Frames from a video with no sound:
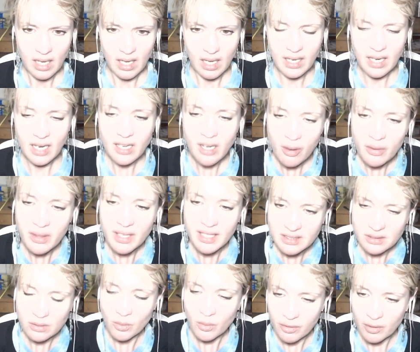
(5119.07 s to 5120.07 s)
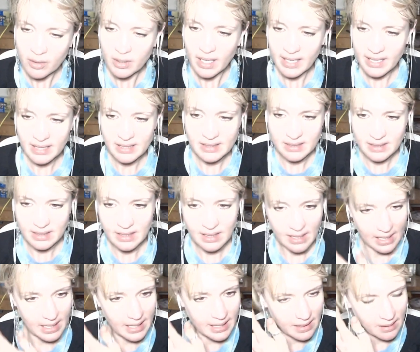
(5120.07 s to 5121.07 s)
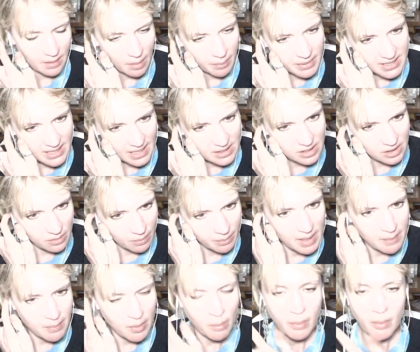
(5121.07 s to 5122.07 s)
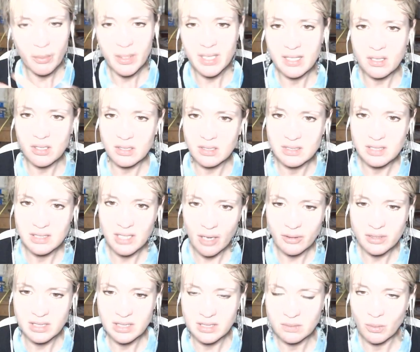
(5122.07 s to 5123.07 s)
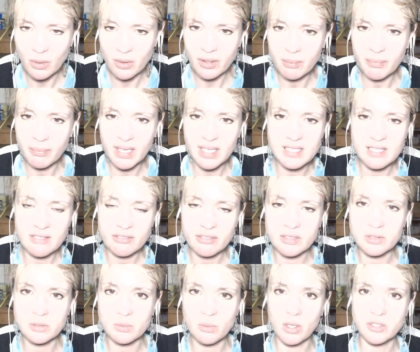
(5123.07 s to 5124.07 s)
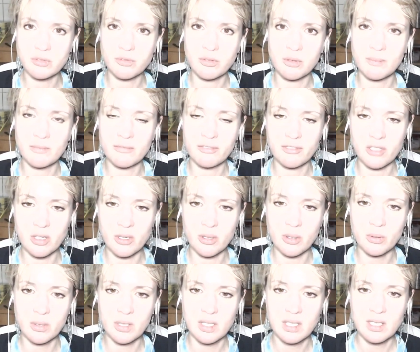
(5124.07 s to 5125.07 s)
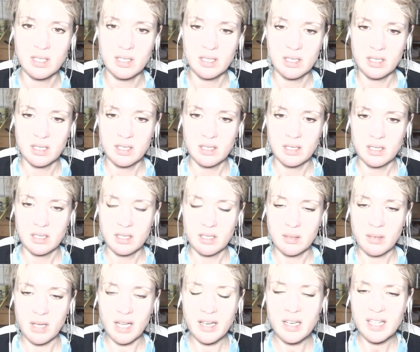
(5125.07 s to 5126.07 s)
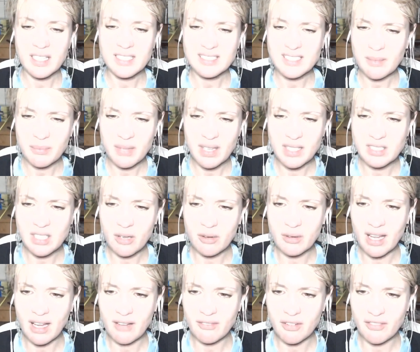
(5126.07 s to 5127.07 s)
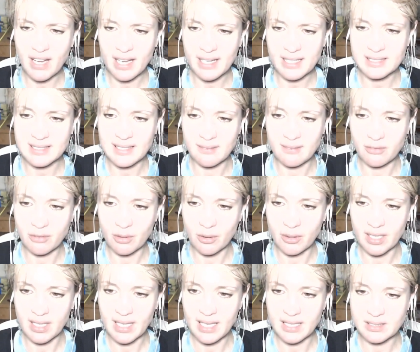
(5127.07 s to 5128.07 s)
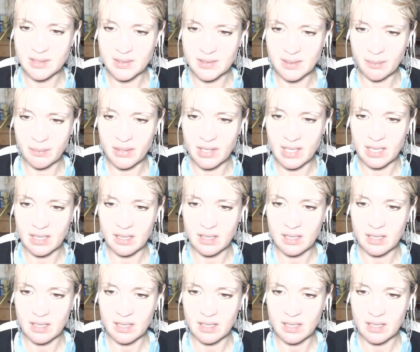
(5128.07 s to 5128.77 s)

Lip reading: And I know that it's awful, like it's killing a percentage of people, but we couldn't notice what the big difference was from flu. And except they don't have a vaccine for it yet or something.